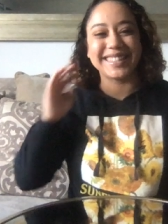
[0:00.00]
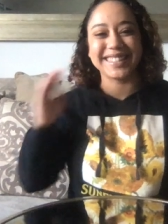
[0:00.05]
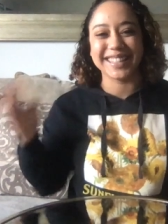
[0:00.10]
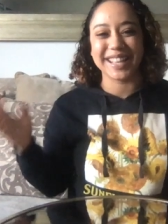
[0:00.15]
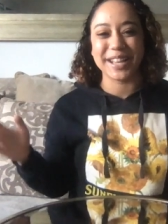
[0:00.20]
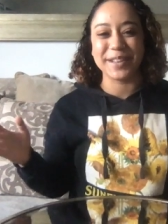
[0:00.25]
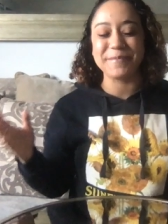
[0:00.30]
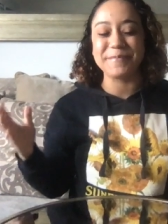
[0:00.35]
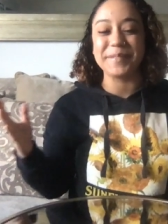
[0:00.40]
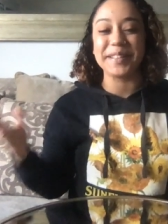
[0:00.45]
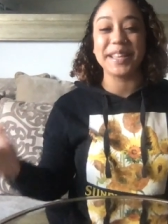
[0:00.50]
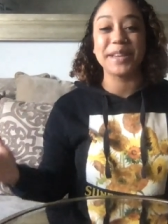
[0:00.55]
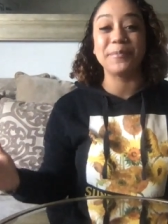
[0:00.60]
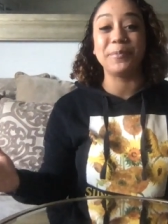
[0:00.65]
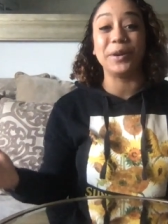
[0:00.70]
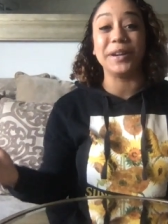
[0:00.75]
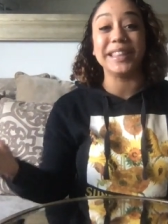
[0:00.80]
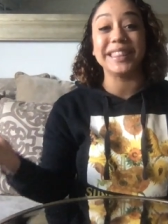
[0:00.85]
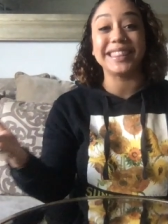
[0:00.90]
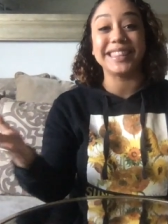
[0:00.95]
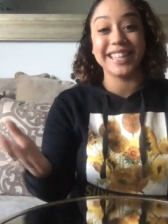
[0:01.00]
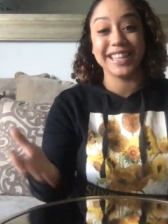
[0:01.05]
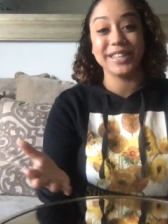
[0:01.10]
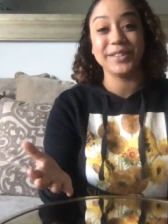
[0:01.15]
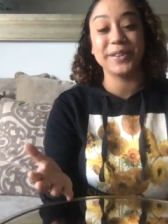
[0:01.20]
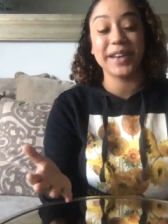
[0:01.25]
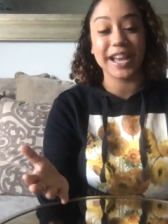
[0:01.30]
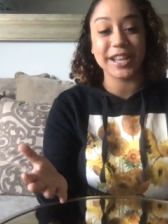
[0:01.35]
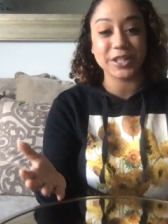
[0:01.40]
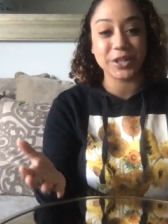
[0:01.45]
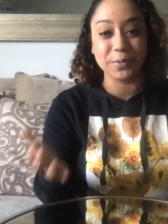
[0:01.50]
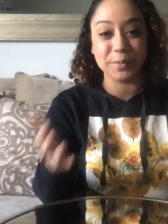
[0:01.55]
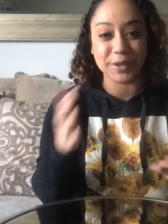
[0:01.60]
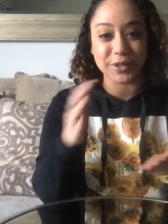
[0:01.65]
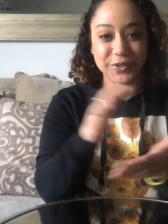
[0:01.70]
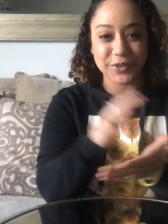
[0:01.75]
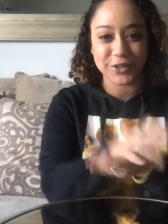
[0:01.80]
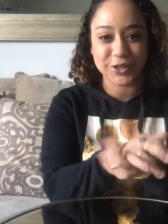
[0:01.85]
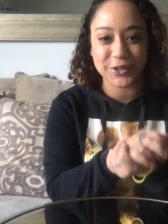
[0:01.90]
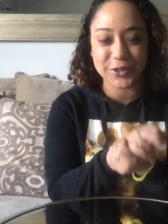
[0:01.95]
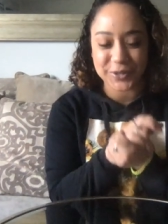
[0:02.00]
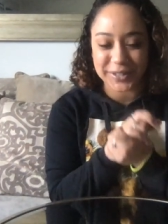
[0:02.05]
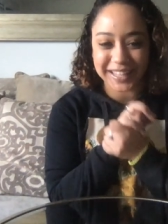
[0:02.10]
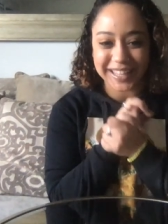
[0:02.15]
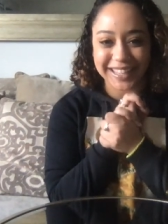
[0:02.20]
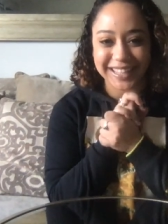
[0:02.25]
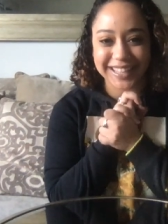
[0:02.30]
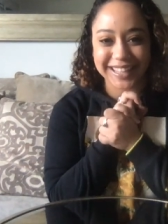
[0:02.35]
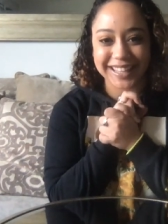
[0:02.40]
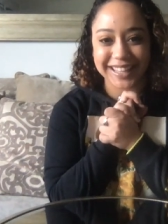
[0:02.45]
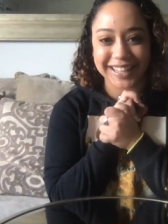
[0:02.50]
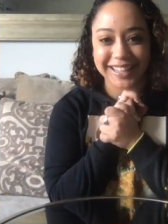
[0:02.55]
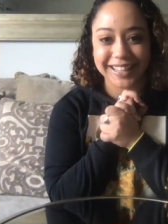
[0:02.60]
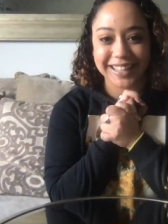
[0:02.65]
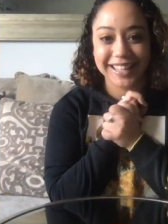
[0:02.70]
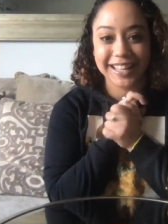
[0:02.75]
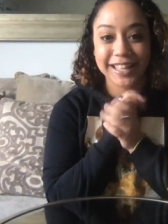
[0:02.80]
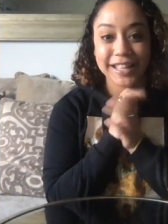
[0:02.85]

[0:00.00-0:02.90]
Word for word: up, Libra, and thank you guys so much for tuning in.